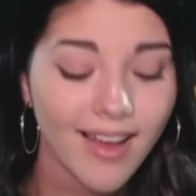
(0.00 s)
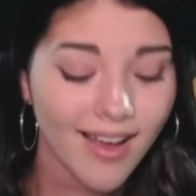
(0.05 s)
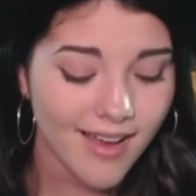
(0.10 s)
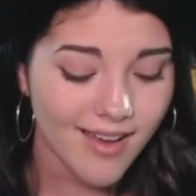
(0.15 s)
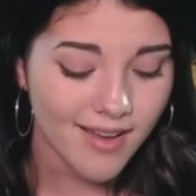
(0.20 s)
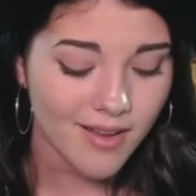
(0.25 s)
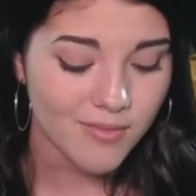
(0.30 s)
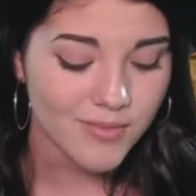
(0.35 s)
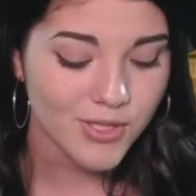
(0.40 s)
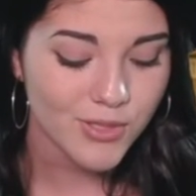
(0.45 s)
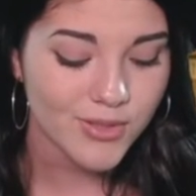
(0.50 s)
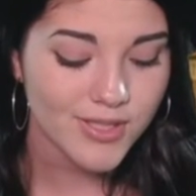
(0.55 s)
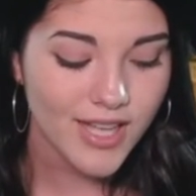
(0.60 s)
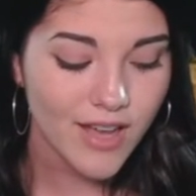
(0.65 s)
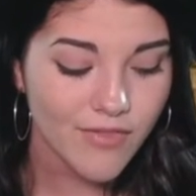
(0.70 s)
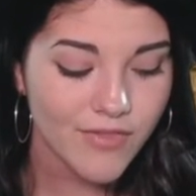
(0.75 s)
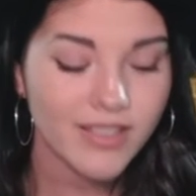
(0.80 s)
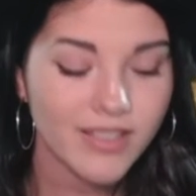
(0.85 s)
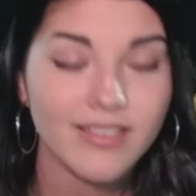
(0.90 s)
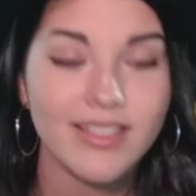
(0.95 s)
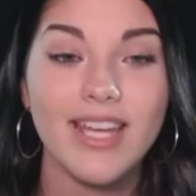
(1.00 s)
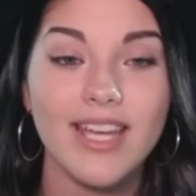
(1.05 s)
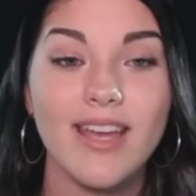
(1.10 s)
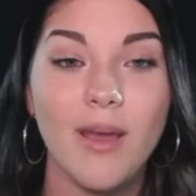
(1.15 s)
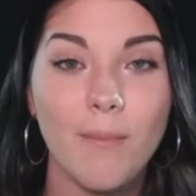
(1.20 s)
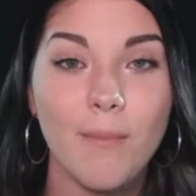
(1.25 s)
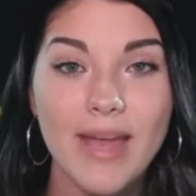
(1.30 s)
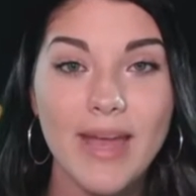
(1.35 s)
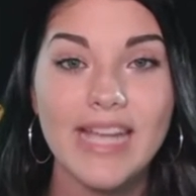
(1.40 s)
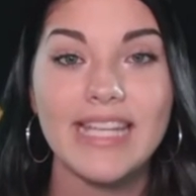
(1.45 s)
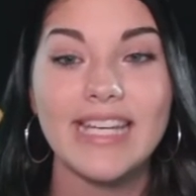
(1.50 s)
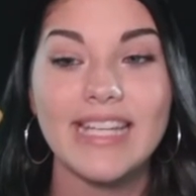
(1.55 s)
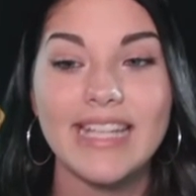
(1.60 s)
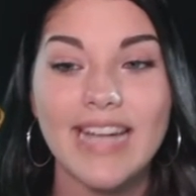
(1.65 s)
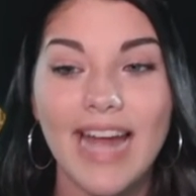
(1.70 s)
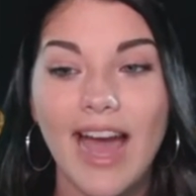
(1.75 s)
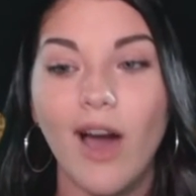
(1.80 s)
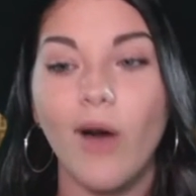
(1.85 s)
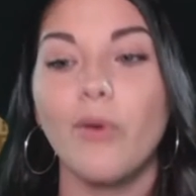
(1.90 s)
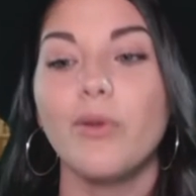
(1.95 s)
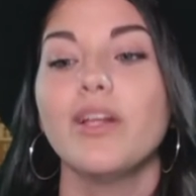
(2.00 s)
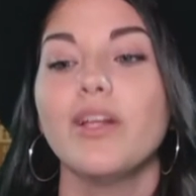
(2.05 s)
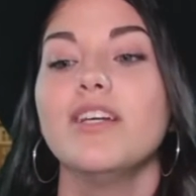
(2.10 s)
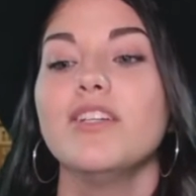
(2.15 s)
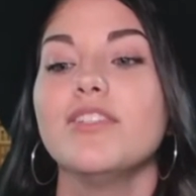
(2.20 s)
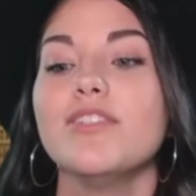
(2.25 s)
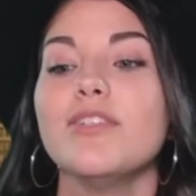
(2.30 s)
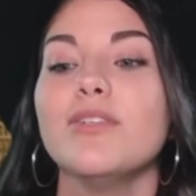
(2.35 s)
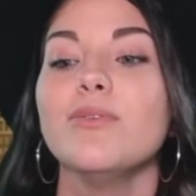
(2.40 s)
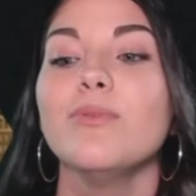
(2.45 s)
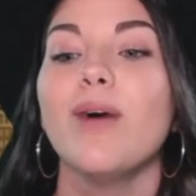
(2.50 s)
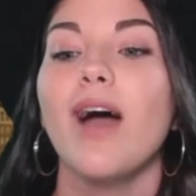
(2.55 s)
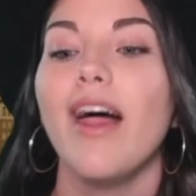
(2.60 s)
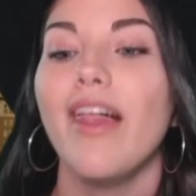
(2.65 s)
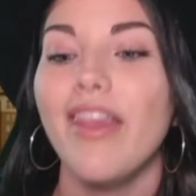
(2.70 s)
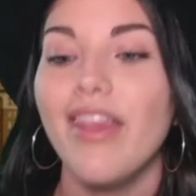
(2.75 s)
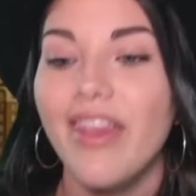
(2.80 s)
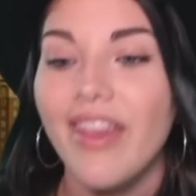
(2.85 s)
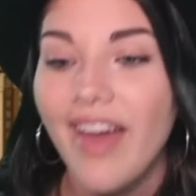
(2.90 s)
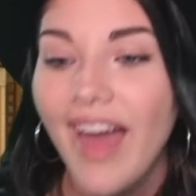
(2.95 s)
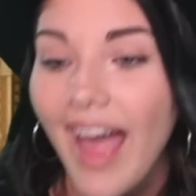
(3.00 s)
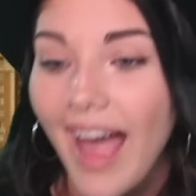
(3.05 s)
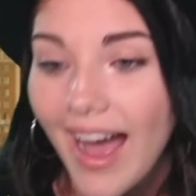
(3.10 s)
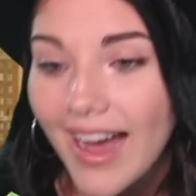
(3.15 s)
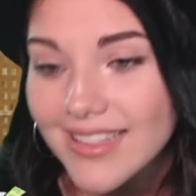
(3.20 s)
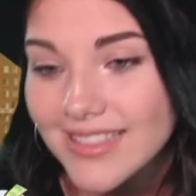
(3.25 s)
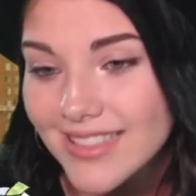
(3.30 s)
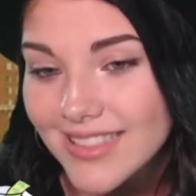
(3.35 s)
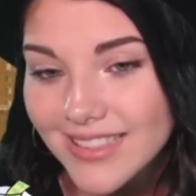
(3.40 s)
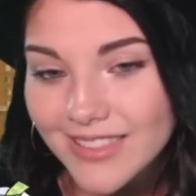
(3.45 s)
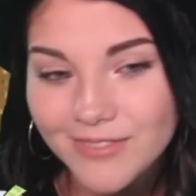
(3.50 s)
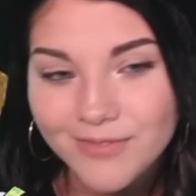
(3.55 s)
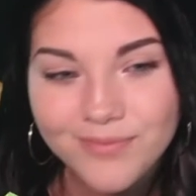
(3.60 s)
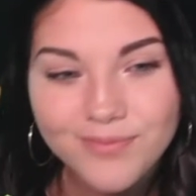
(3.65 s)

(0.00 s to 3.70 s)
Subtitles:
So definitely make it out to that.